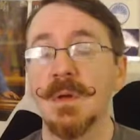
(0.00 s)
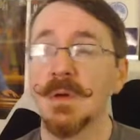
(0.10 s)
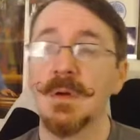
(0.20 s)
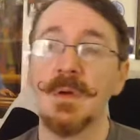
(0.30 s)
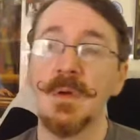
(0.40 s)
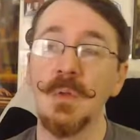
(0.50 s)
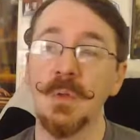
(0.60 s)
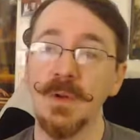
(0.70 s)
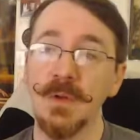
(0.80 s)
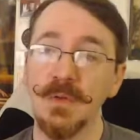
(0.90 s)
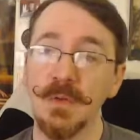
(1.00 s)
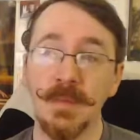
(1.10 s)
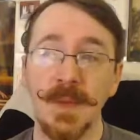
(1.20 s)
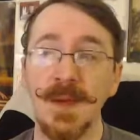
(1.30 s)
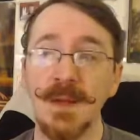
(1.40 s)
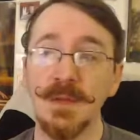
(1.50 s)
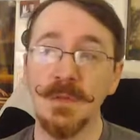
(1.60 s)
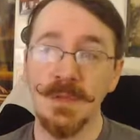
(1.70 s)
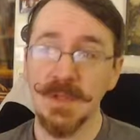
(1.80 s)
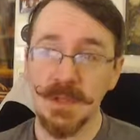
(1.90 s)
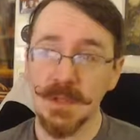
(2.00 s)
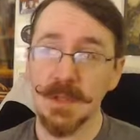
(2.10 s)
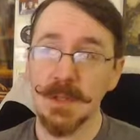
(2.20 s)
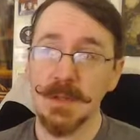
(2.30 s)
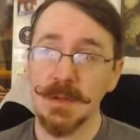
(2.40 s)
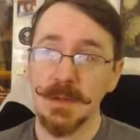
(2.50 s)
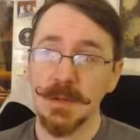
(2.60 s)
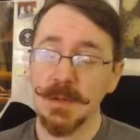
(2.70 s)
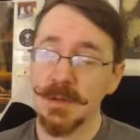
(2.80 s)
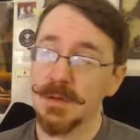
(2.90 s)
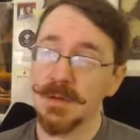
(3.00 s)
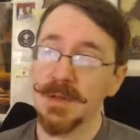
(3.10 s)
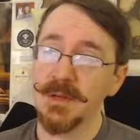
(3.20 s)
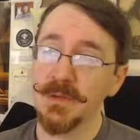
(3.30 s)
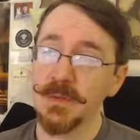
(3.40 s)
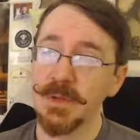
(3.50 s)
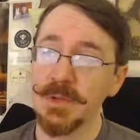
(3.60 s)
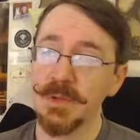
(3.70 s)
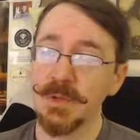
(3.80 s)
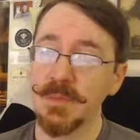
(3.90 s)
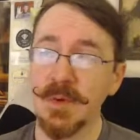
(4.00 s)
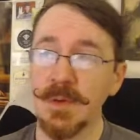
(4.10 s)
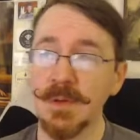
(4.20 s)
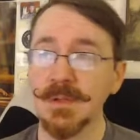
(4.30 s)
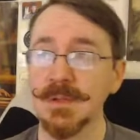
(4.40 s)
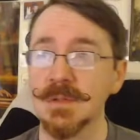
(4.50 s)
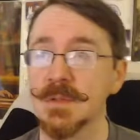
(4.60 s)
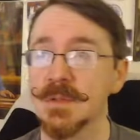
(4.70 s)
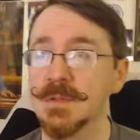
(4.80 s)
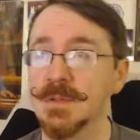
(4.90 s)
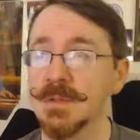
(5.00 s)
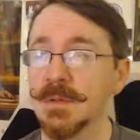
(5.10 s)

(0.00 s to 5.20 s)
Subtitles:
always reminding me that we're apart.